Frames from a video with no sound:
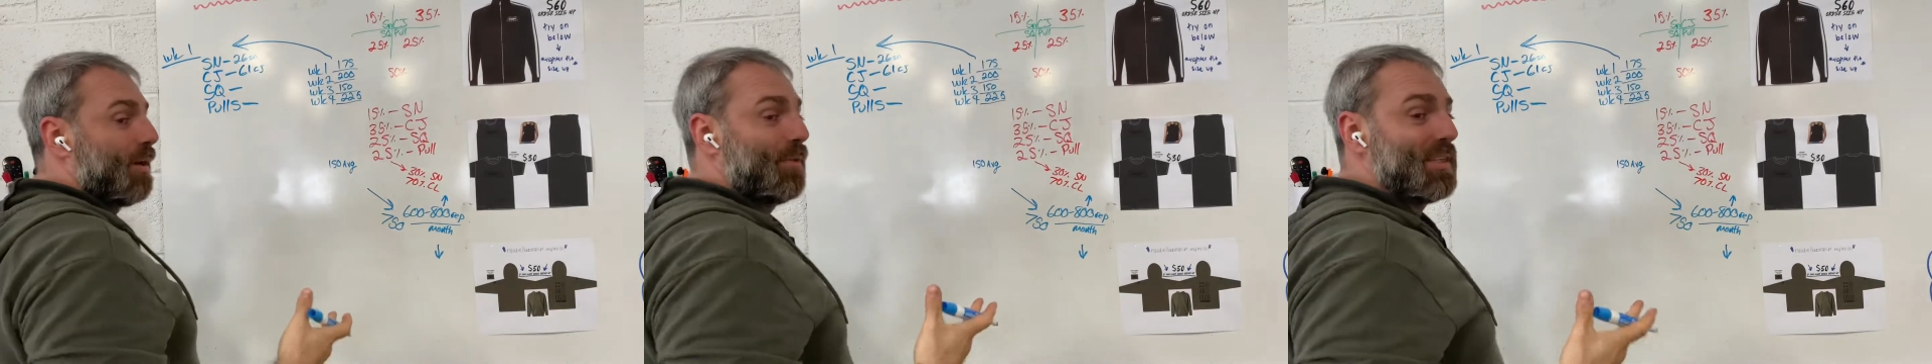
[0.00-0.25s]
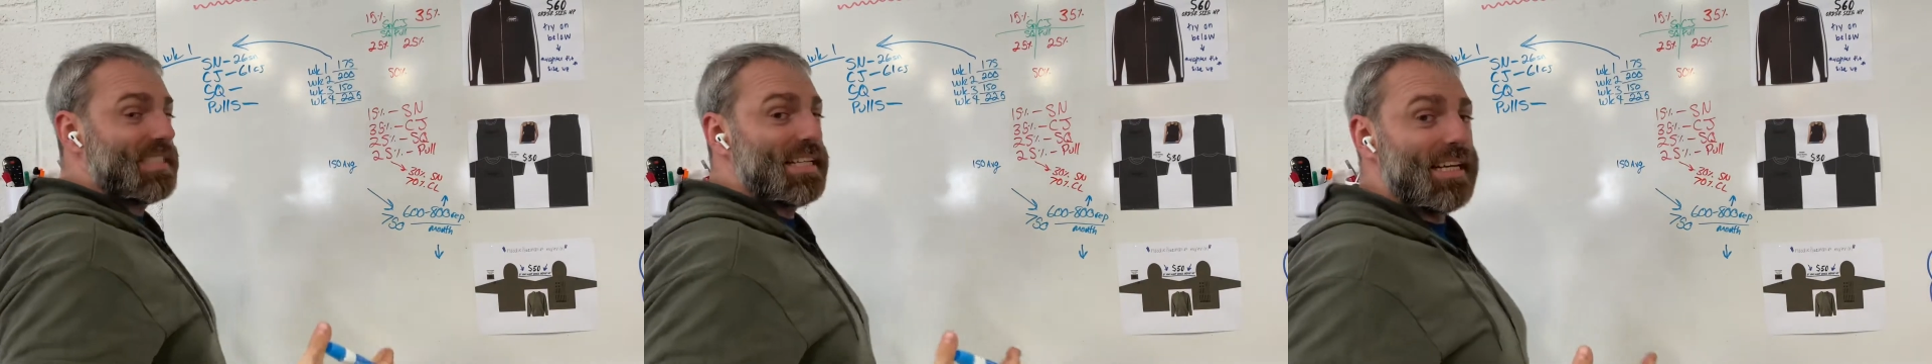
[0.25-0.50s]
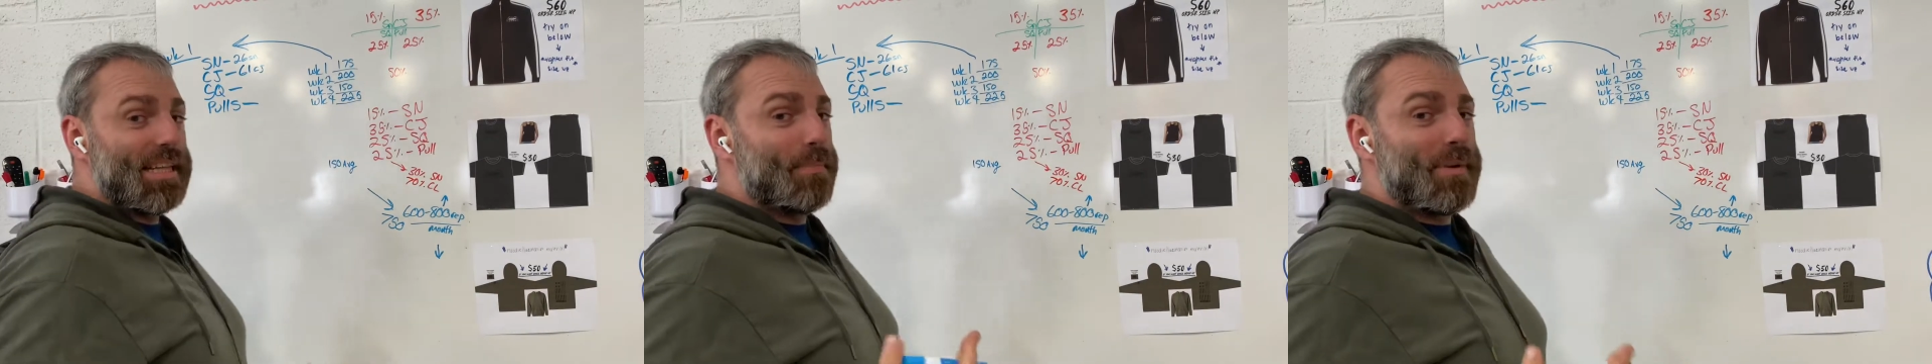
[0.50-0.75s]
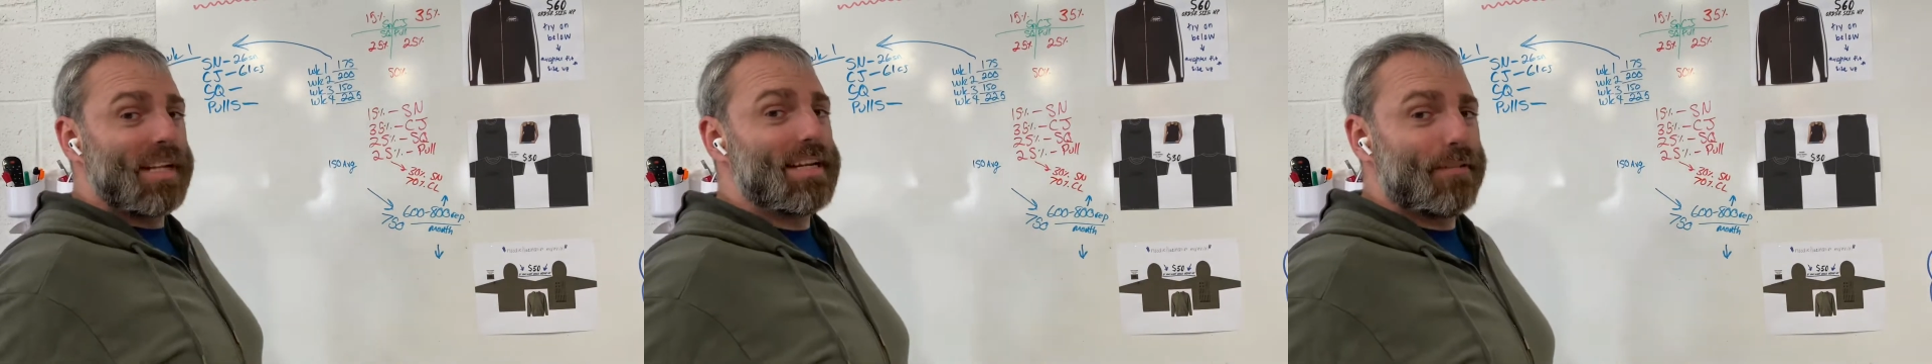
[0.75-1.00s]
we see the
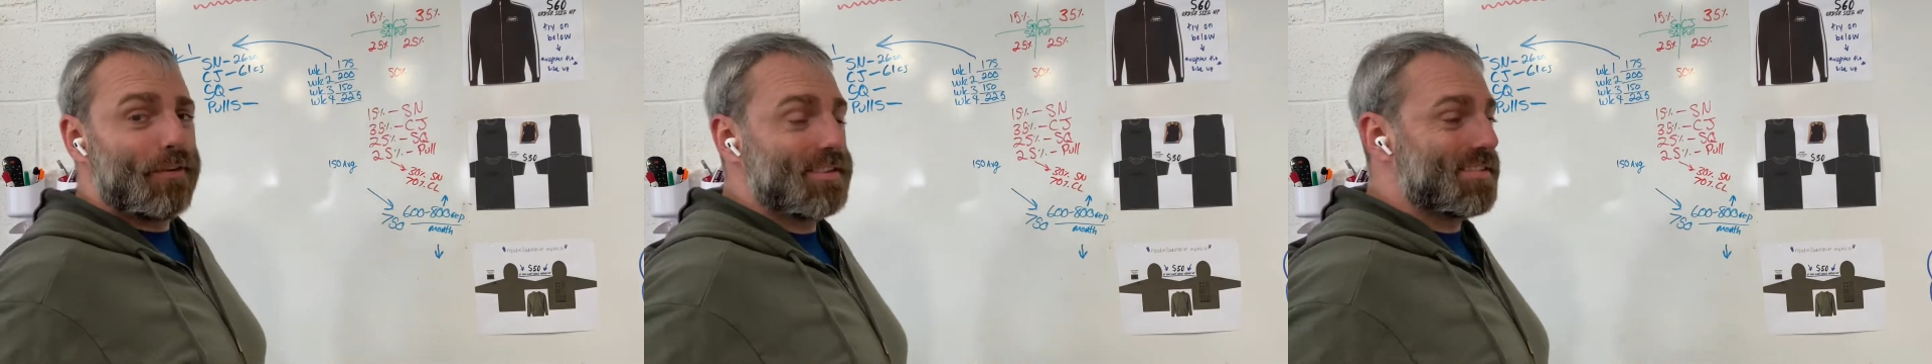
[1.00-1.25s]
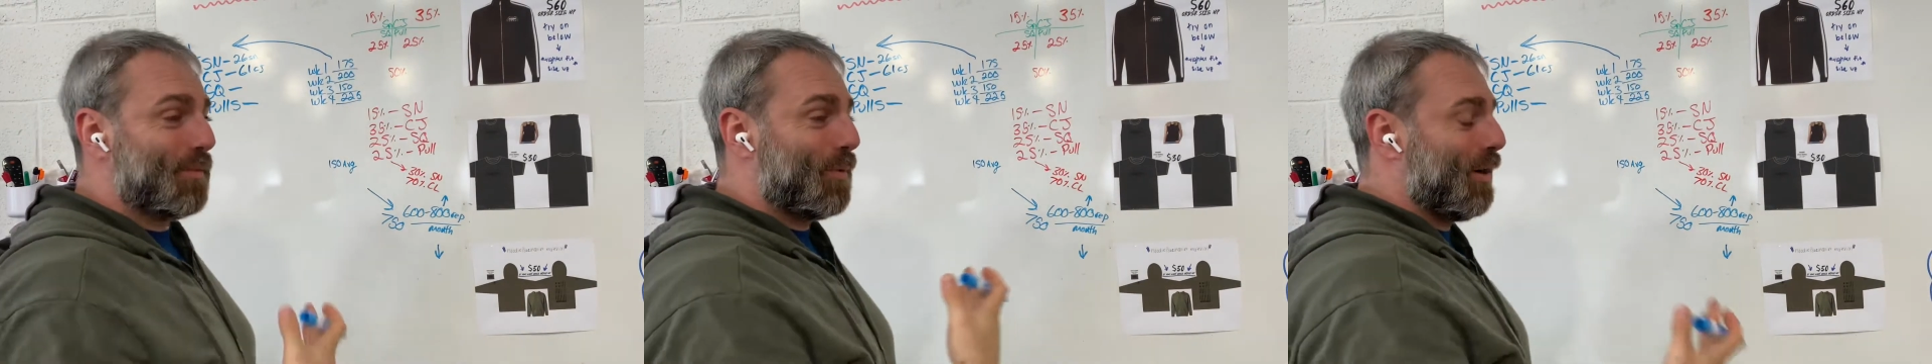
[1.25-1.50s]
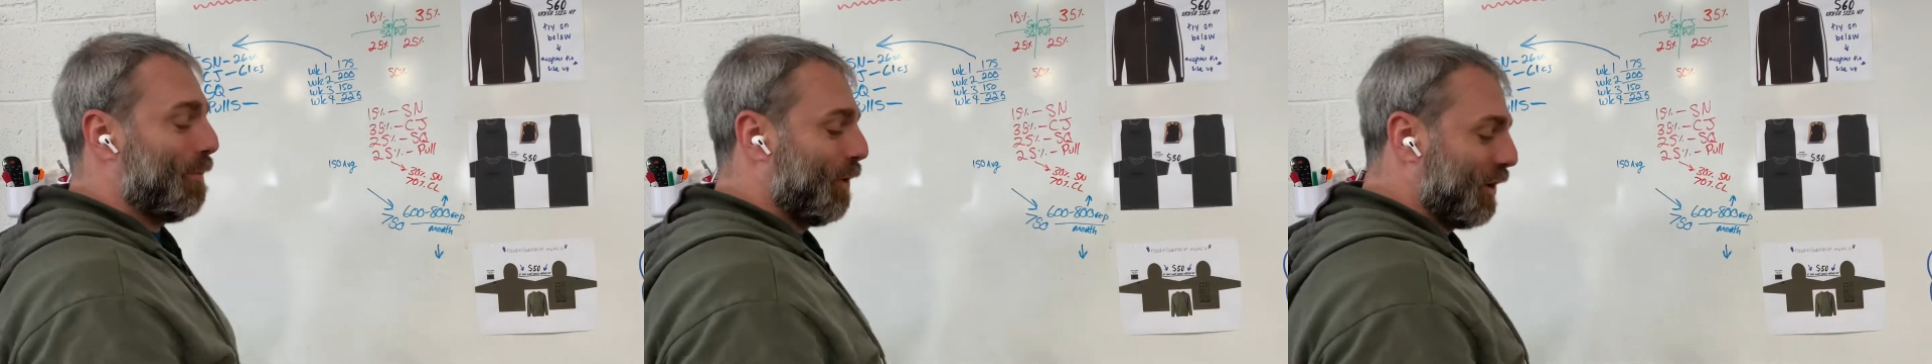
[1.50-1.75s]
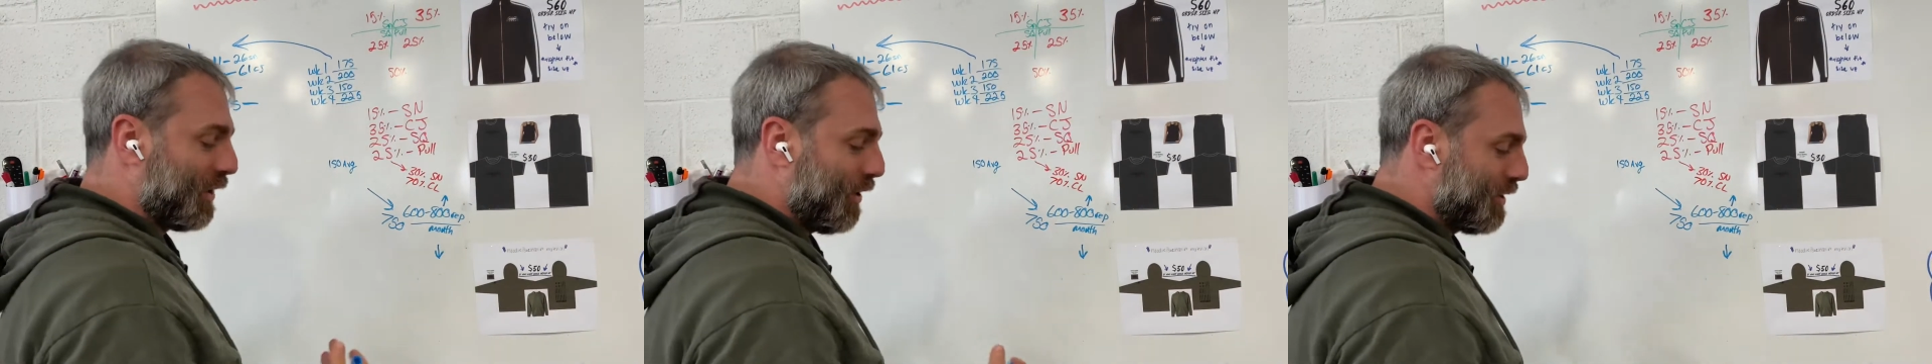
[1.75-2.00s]
big difference in what
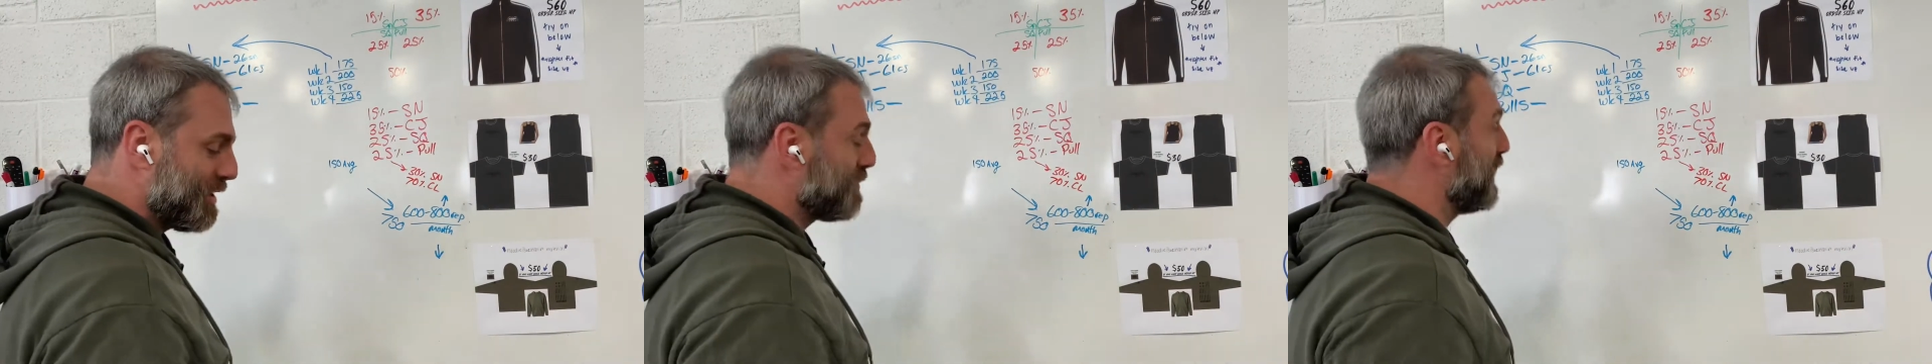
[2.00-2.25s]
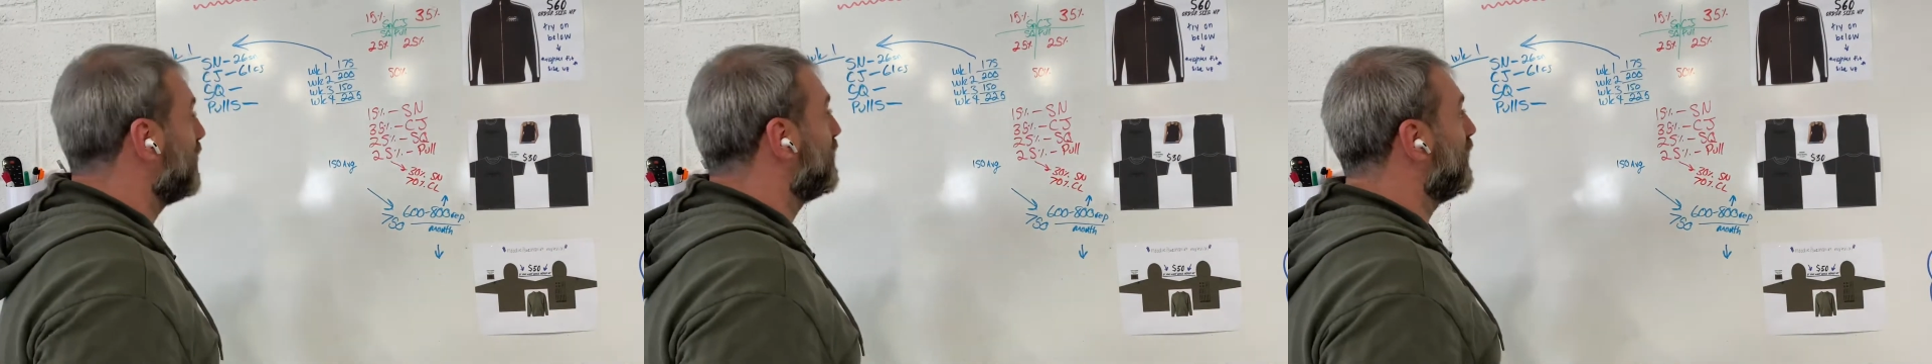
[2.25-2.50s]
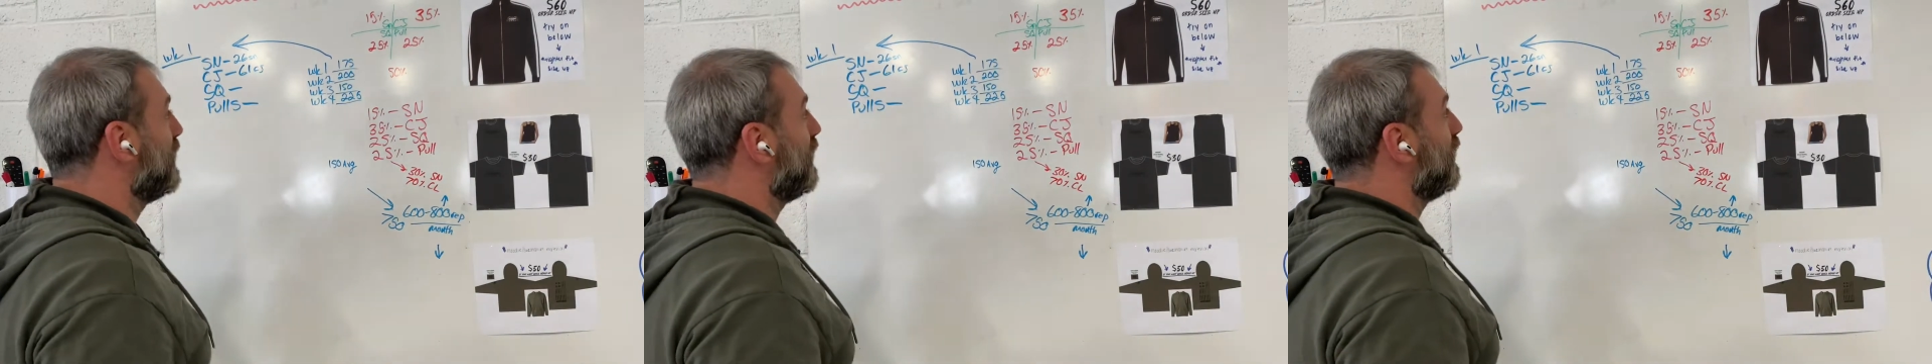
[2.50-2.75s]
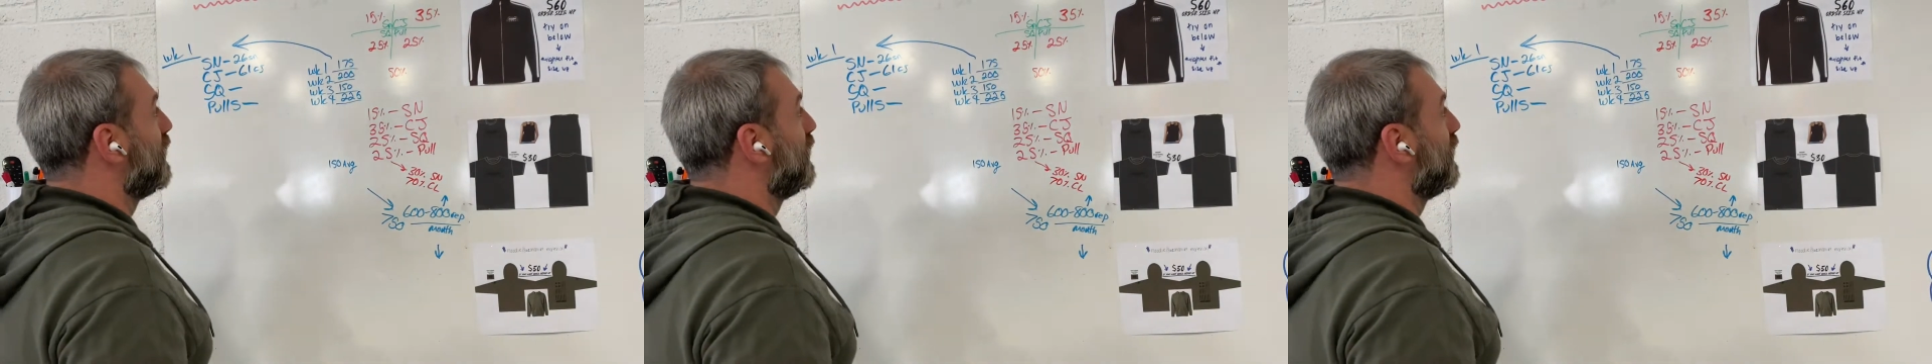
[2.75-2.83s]
workload is being done here.